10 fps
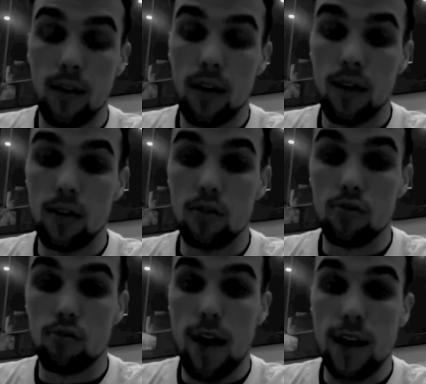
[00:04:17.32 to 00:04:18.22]
and
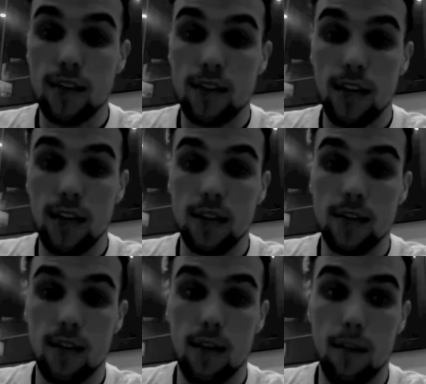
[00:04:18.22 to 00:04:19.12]
stress
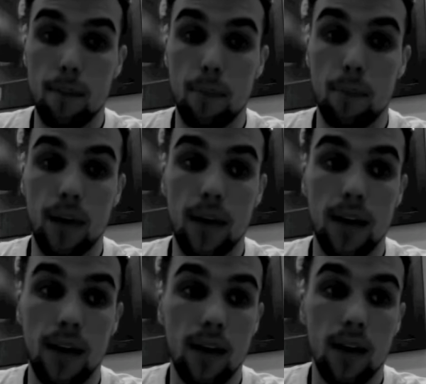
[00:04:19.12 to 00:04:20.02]
is a big